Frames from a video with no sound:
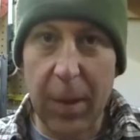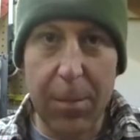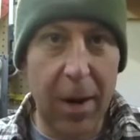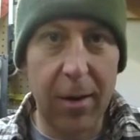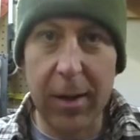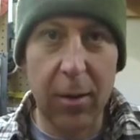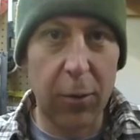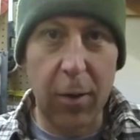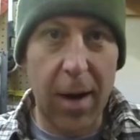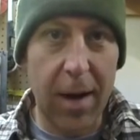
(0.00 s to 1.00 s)
Apparently
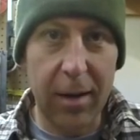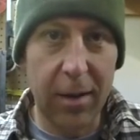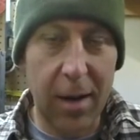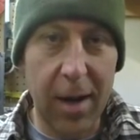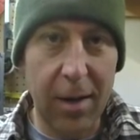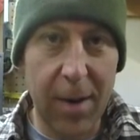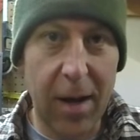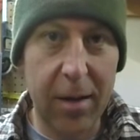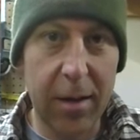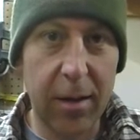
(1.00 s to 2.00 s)
those are a hot
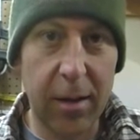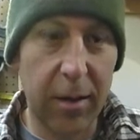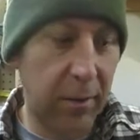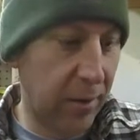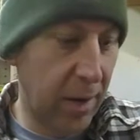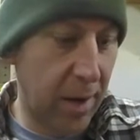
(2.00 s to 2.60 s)
commodity because